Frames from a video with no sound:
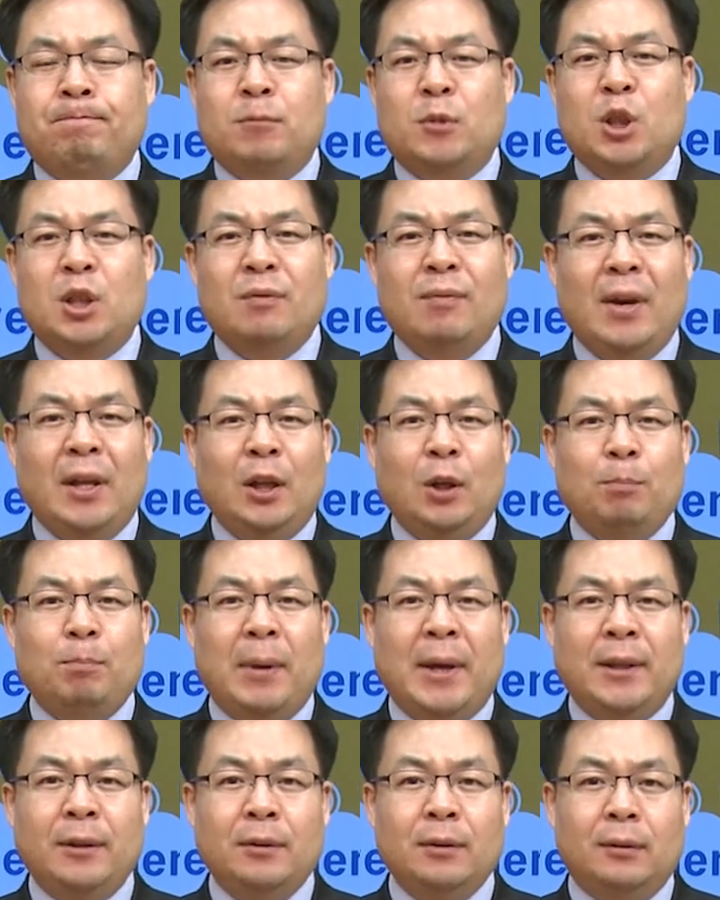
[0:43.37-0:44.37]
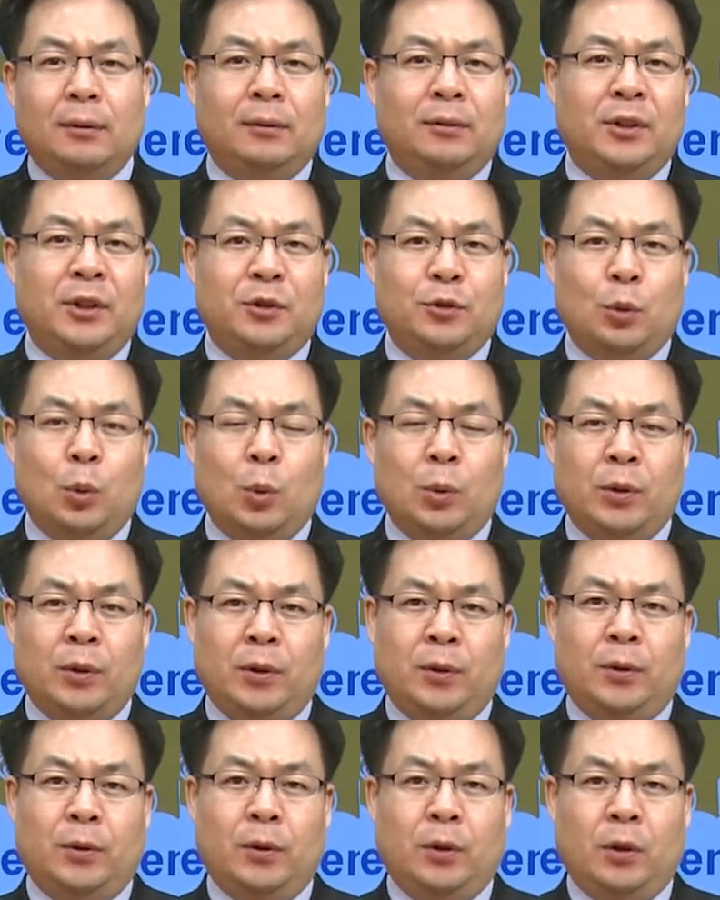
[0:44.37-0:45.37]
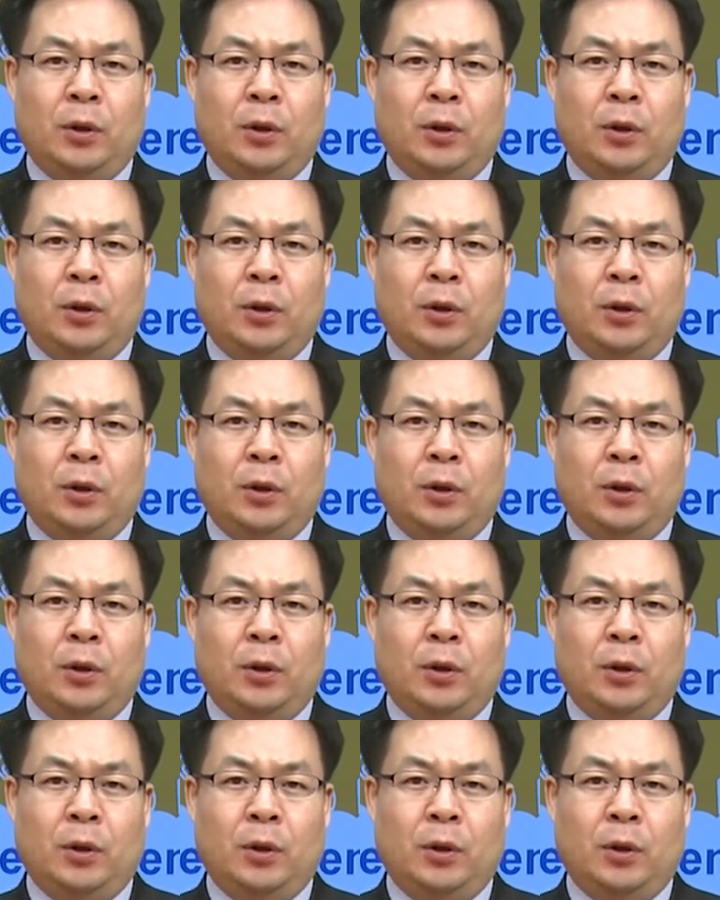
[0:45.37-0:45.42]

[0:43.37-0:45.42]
developmental disorder,